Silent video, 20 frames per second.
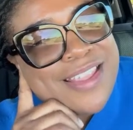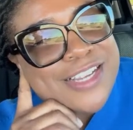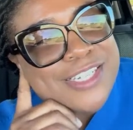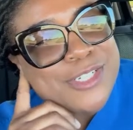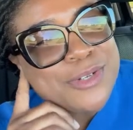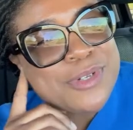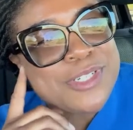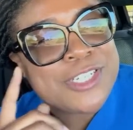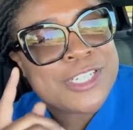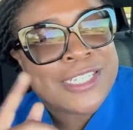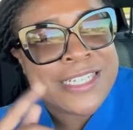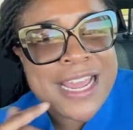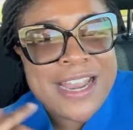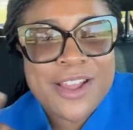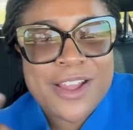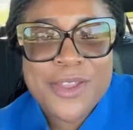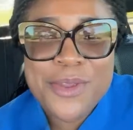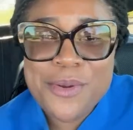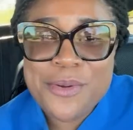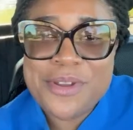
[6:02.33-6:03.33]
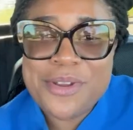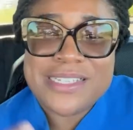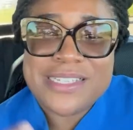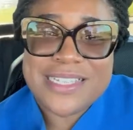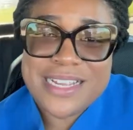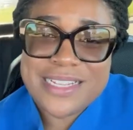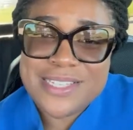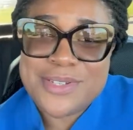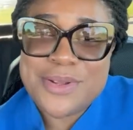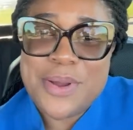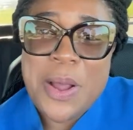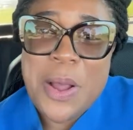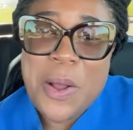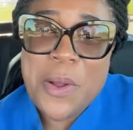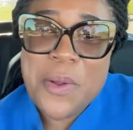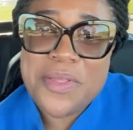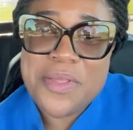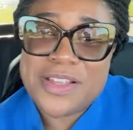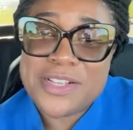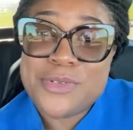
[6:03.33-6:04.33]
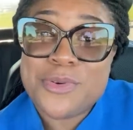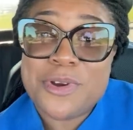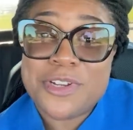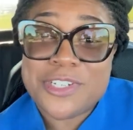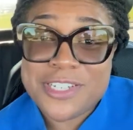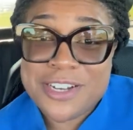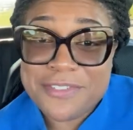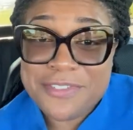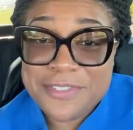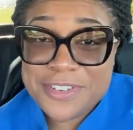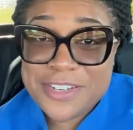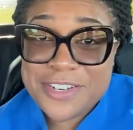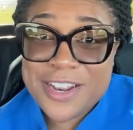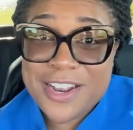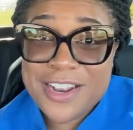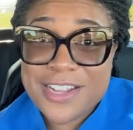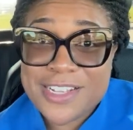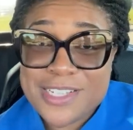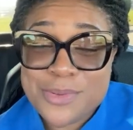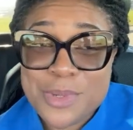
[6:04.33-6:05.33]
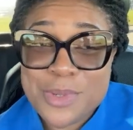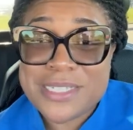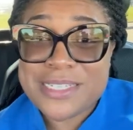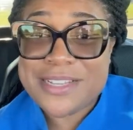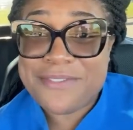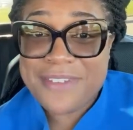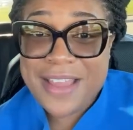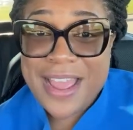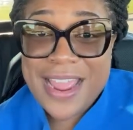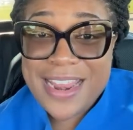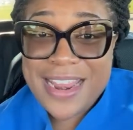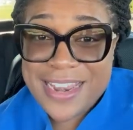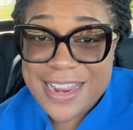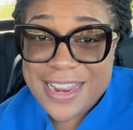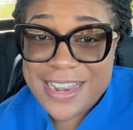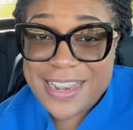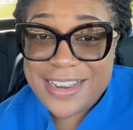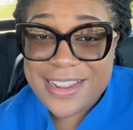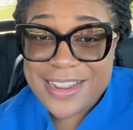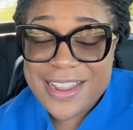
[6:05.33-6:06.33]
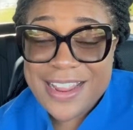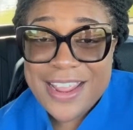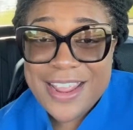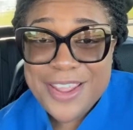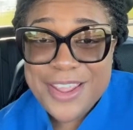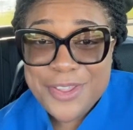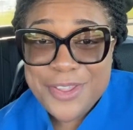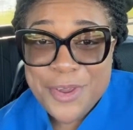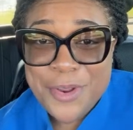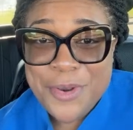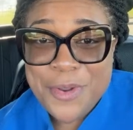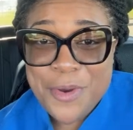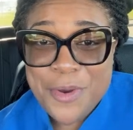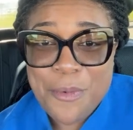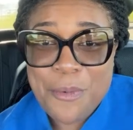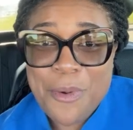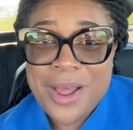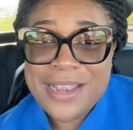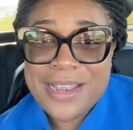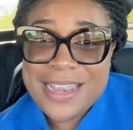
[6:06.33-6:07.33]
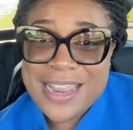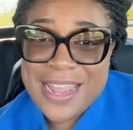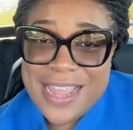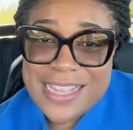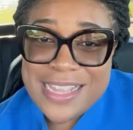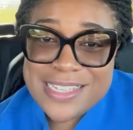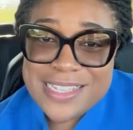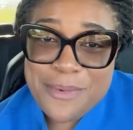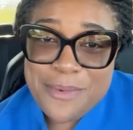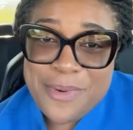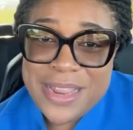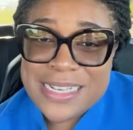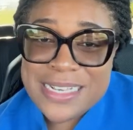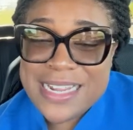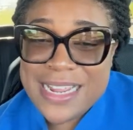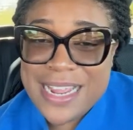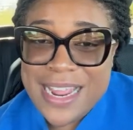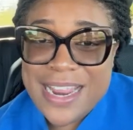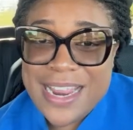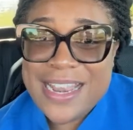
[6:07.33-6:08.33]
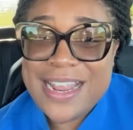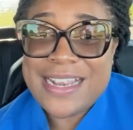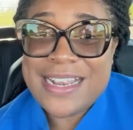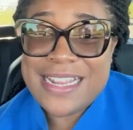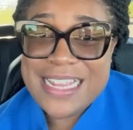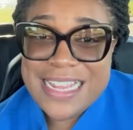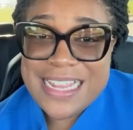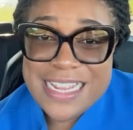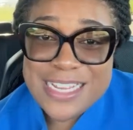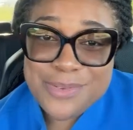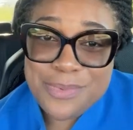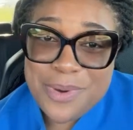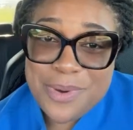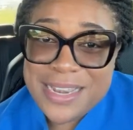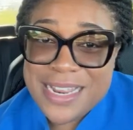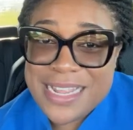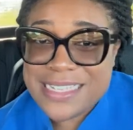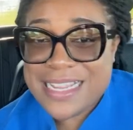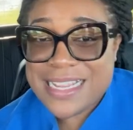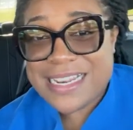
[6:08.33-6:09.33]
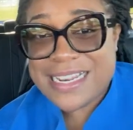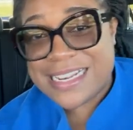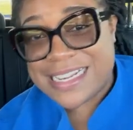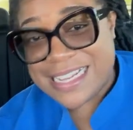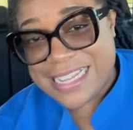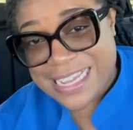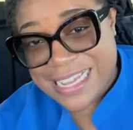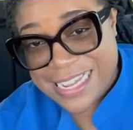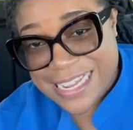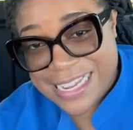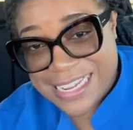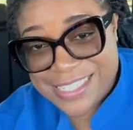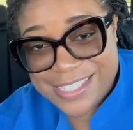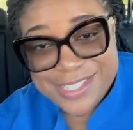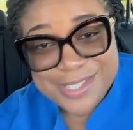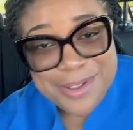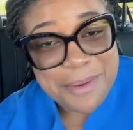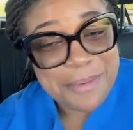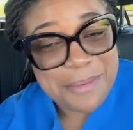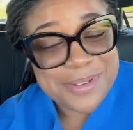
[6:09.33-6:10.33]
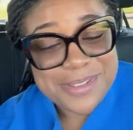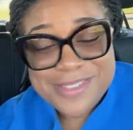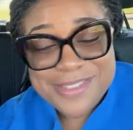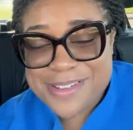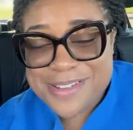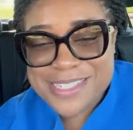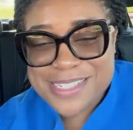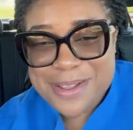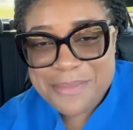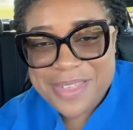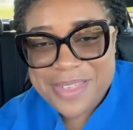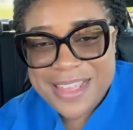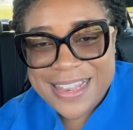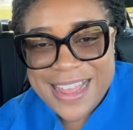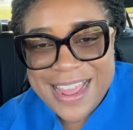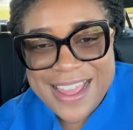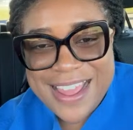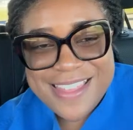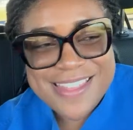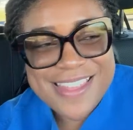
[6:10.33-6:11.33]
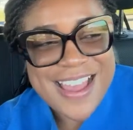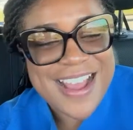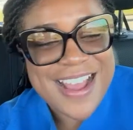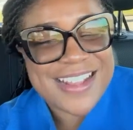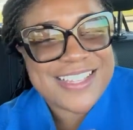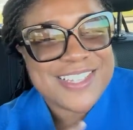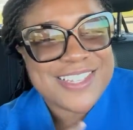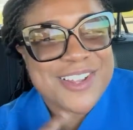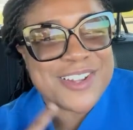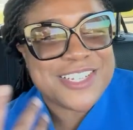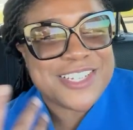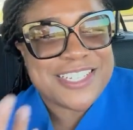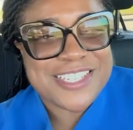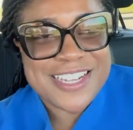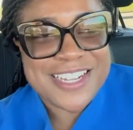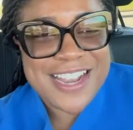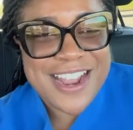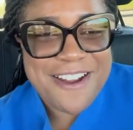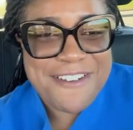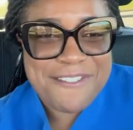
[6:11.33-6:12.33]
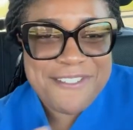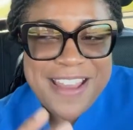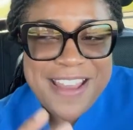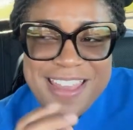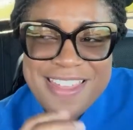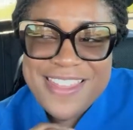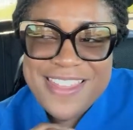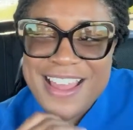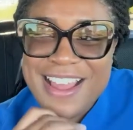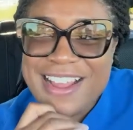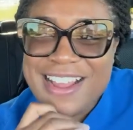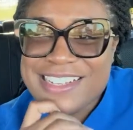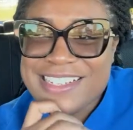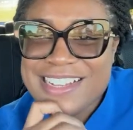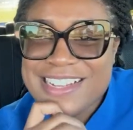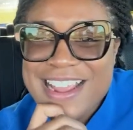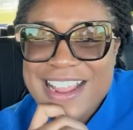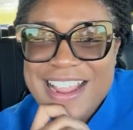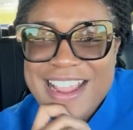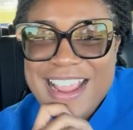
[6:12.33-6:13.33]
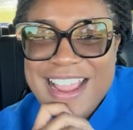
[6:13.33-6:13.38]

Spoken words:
she was just kind of curious as to how the $250 was divided. You know, what days I went ahead and eat, what days I didn't eat, something like that. So just to clarify that,